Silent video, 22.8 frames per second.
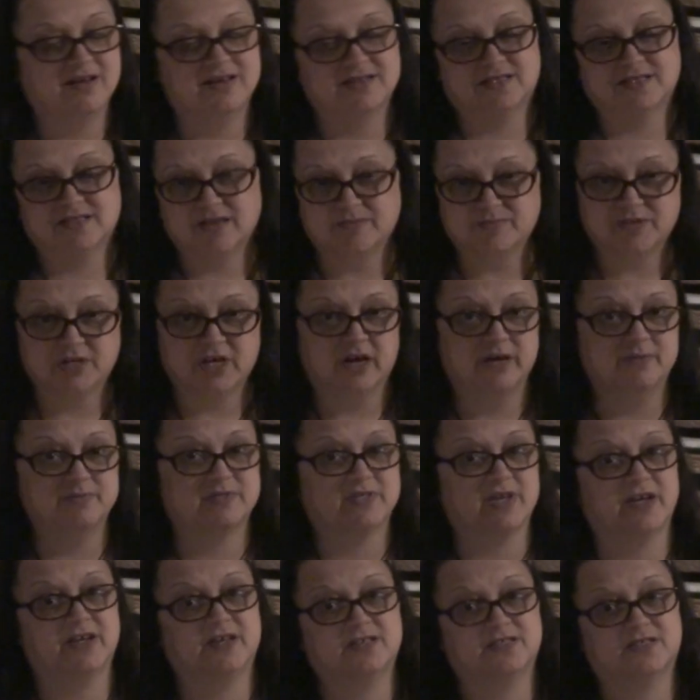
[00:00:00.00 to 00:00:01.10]

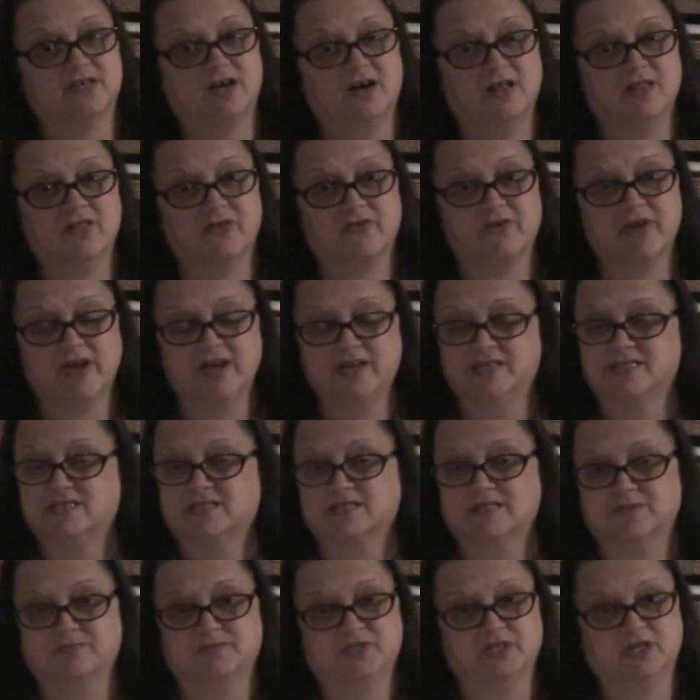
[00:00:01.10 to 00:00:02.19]
Sometimes I can tolerate it,
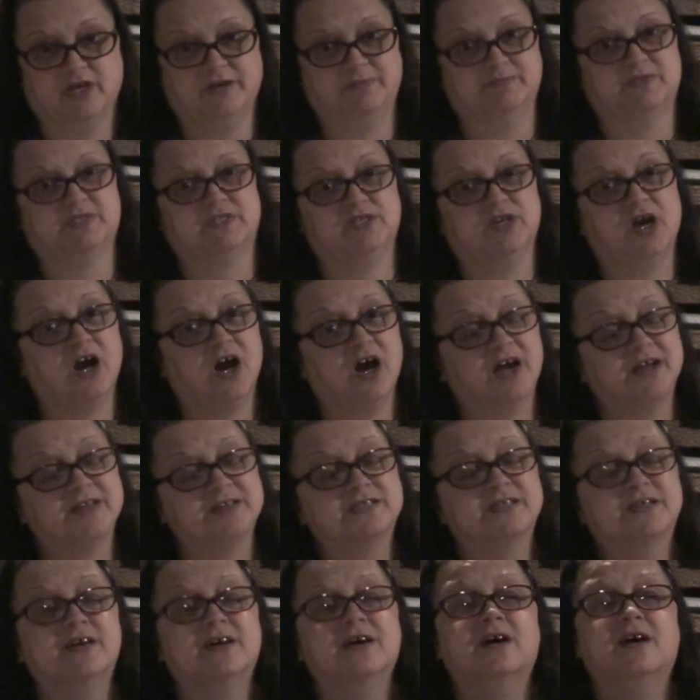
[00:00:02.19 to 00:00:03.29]
sometimes not.